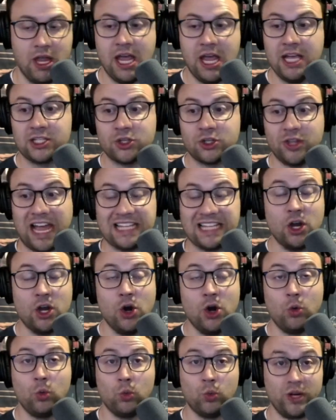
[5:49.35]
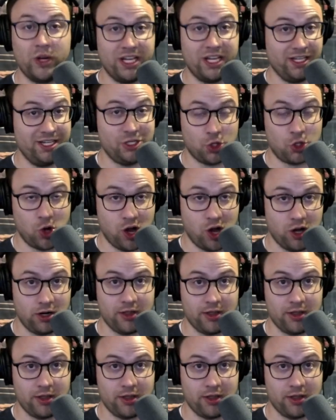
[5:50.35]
So that's really strong.